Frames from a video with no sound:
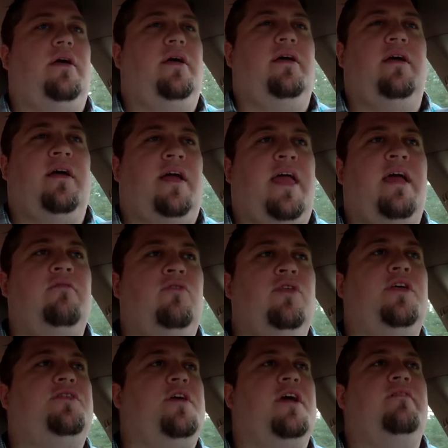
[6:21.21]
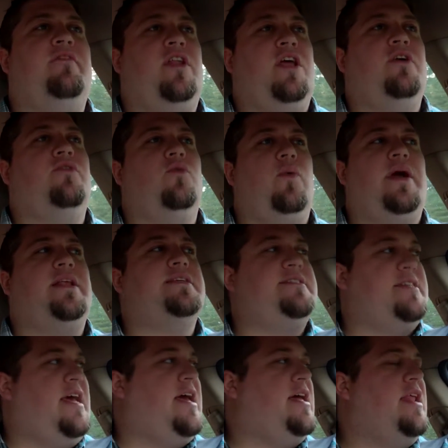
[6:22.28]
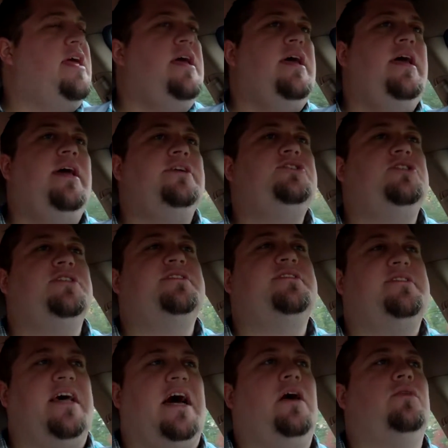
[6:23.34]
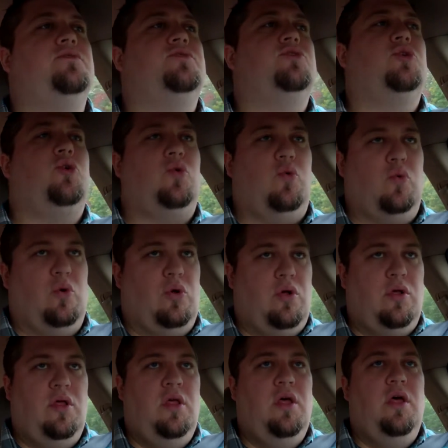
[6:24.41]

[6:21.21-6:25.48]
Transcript: I can't really think of any other way to say it. It just sounds cool.